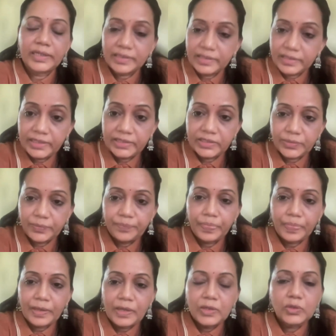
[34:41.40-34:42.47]
death rate.
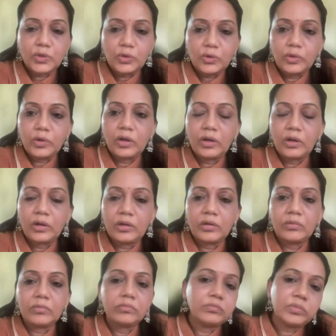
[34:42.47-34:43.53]

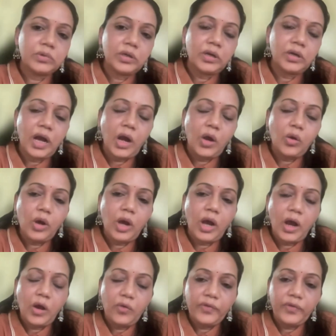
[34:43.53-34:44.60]
So
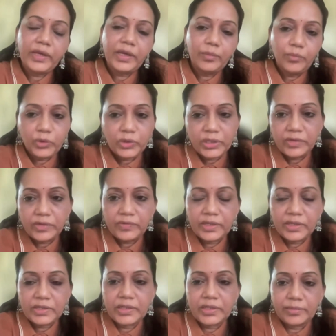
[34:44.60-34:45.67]
how we can
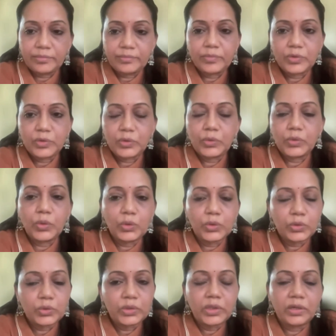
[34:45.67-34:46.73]
motivate them to
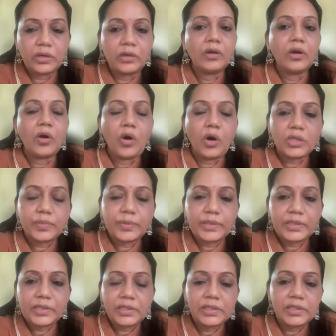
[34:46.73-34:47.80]
go to the
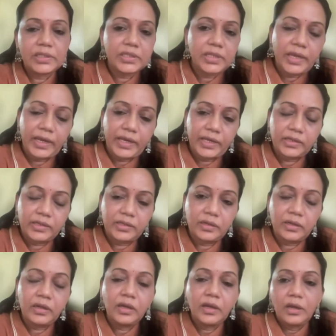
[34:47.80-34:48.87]
hospitals,
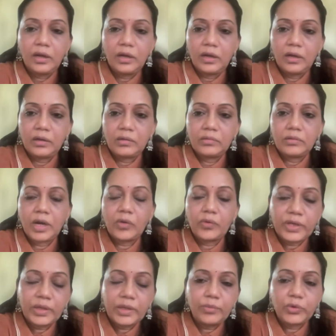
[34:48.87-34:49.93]
and how
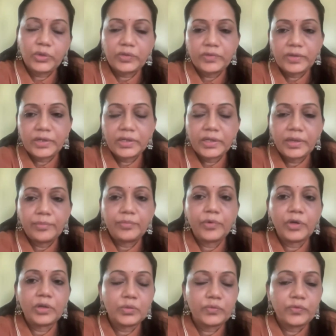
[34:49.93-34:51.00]
we can motivate
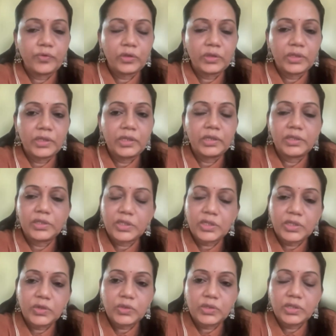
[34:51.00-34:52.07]
them for the
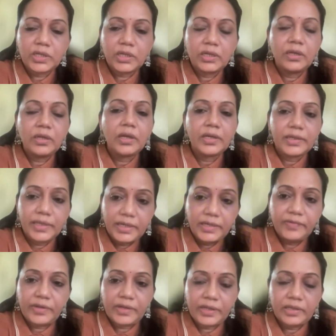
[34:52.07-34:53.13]
institutional
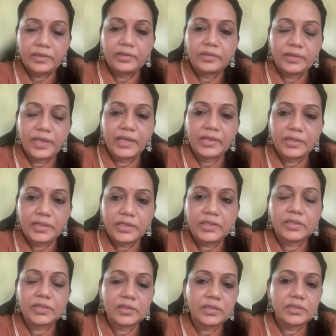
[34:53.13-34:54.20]
delivery, that
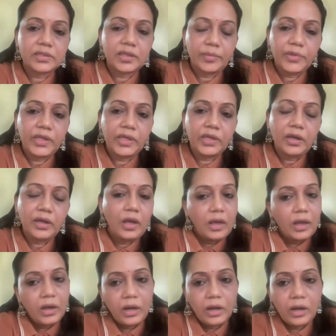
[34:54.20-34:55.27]
is something
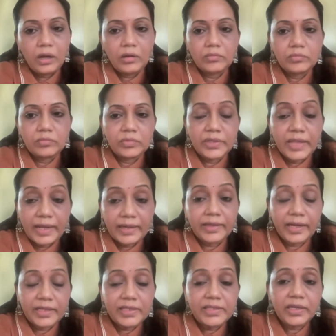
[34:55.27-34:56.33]

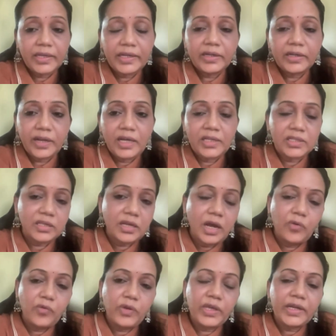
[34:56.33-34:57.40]
that is again a task.
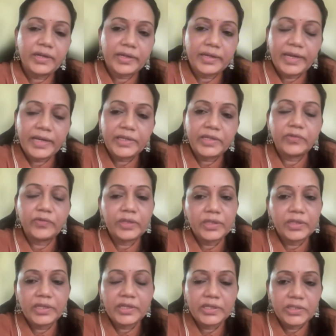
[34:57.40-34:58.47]
How we can relate it
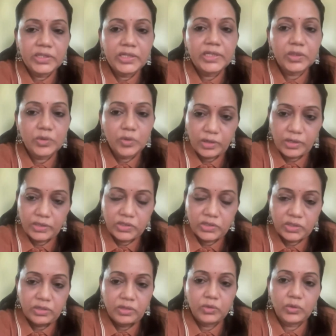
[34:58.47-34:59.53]
with the indigenous
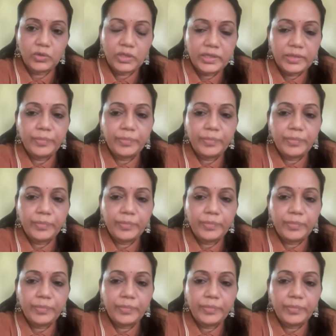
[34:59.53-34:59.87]
knowledge so